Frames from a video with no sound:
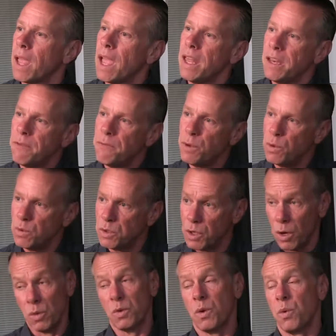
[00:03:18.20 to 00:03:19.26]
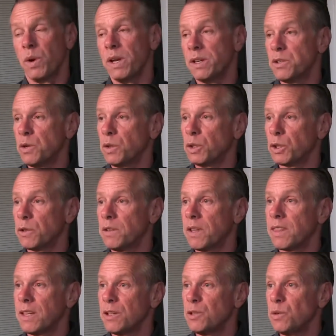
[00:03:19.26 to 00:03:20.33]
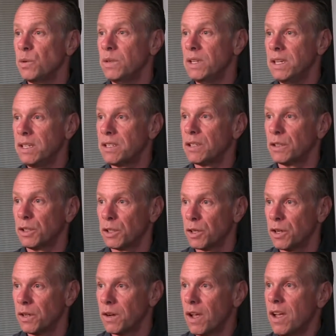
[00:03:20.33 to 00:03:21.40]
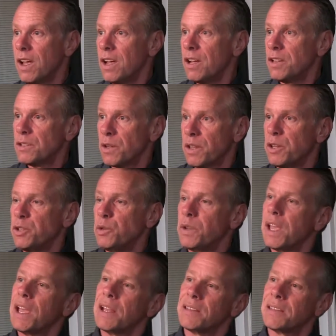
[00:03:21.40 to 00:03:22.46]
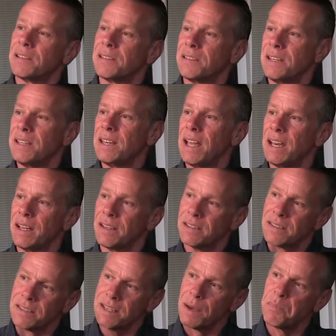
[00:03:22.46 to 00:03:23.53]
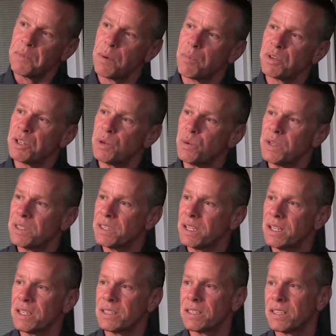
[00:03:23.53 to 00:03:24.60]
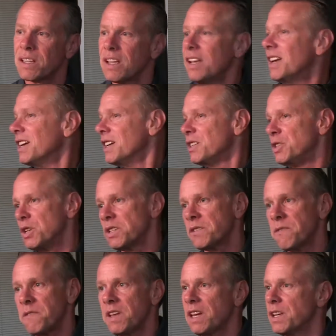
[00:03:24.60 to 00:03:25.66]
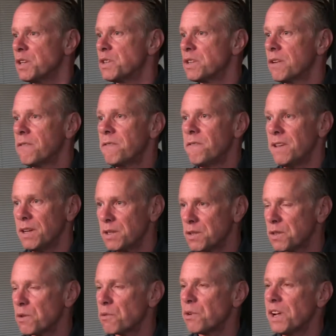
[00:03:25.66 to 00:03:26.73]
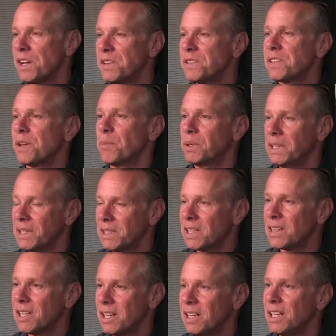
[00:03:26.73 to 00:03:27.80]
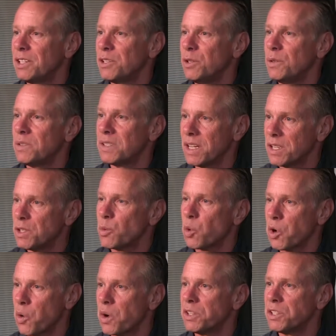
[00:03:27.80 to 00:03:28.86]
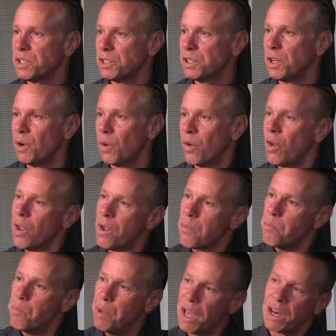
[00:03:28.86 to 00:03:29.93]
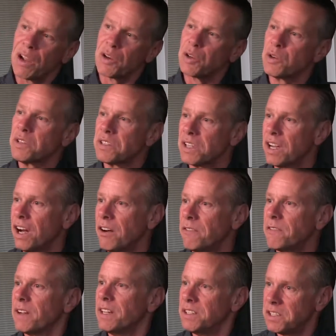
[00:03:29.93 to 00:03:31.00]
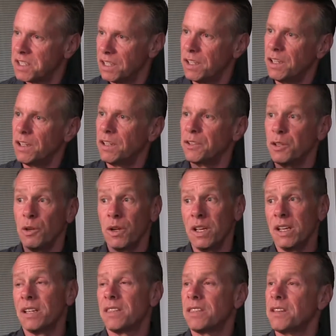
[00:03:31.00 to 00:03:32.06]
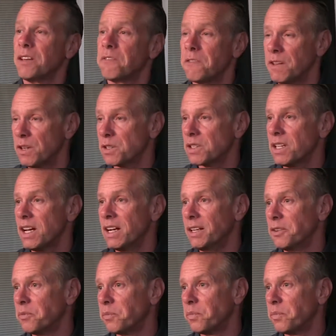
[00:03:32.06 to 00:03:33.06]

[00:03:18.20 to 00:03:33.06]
And if you don't quit, you'll learn the things you need to learn so that you can succeed at it. Step number 2 is this: just finish. Finish the race. Complete the thing that you said you were going to do. Bet on yourself until you hit the finish line.